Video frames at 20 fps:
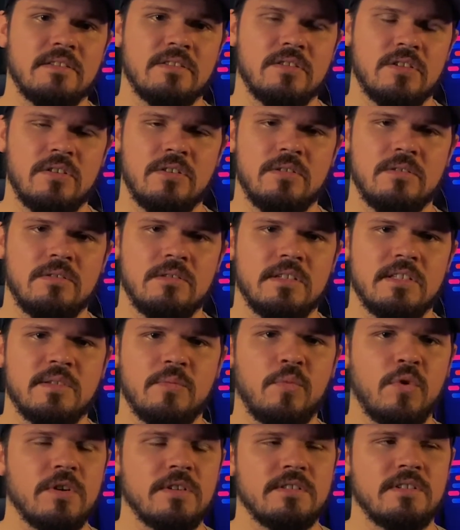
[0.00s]
So it's
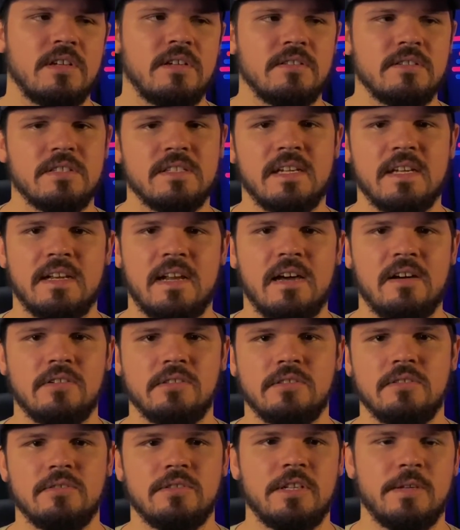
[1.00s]
important to understand how
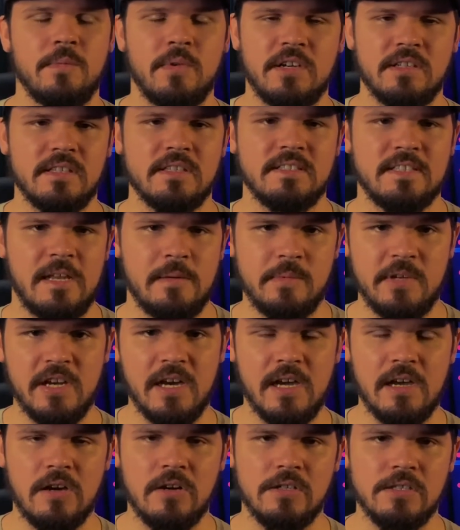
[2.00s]
to debug these
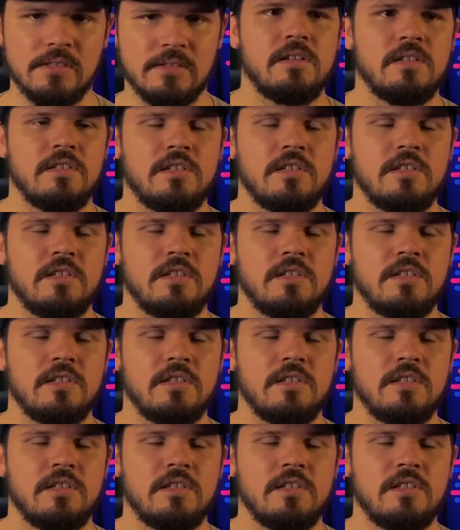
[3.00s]
API calls.